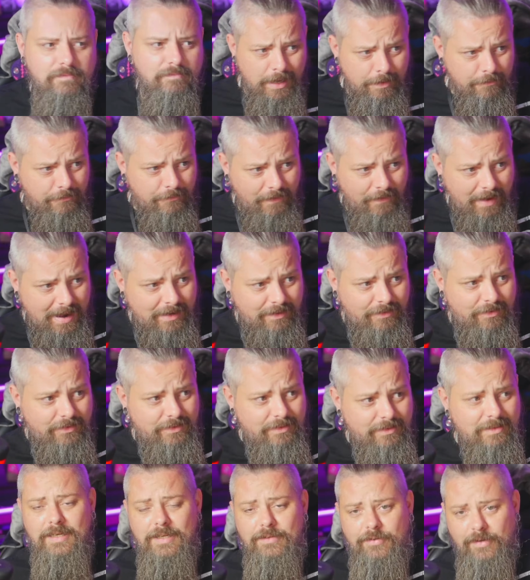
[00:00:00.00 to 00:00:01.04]
In fact,
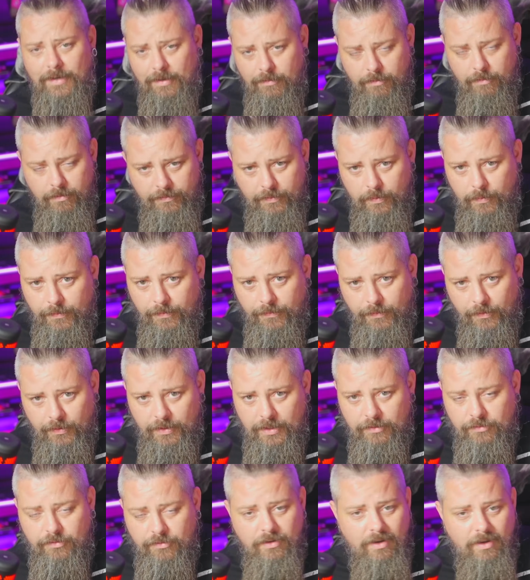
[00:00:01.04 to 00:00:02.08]
until I review the
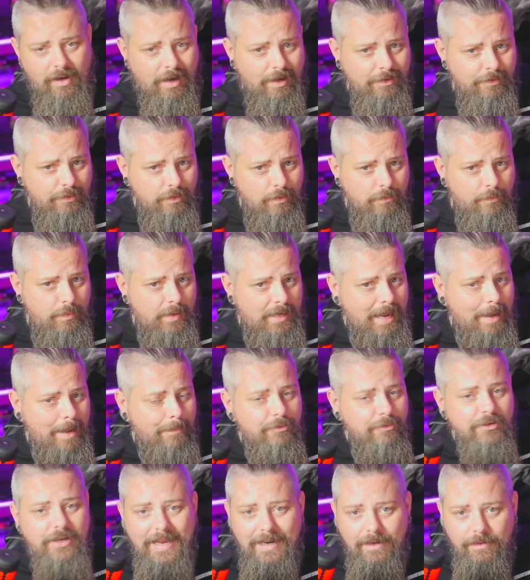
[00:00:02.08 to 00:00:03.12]
footage, I don't know if we
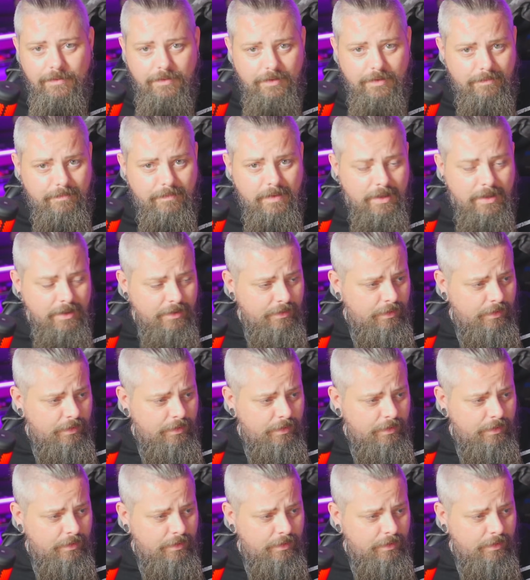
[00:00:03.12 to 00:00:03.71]
captured anything.